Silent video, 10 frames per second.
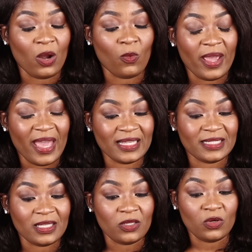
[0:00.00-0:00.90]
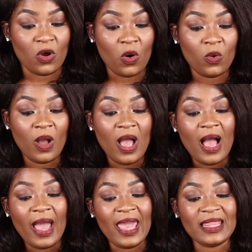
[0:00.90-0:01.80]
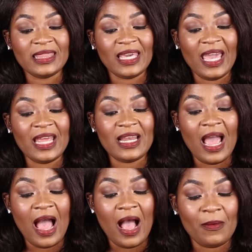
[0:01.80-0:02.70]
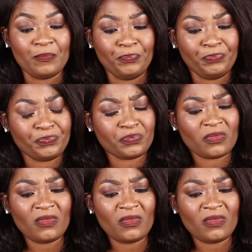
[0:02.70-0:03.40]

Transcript: yazi you know and then um